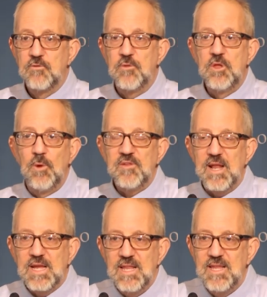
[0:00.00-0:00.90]
So the U.S.
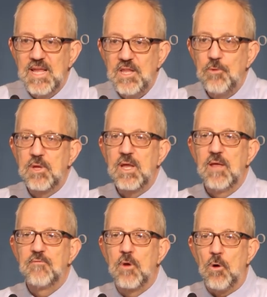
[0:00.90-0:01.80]
had to continue to
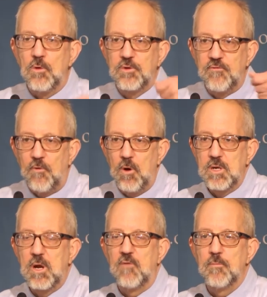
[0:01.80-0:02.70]
give gold to
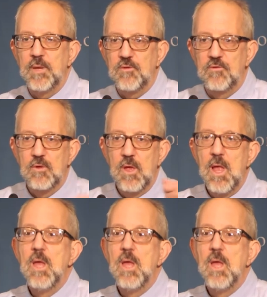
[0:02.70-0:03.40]
foreign governments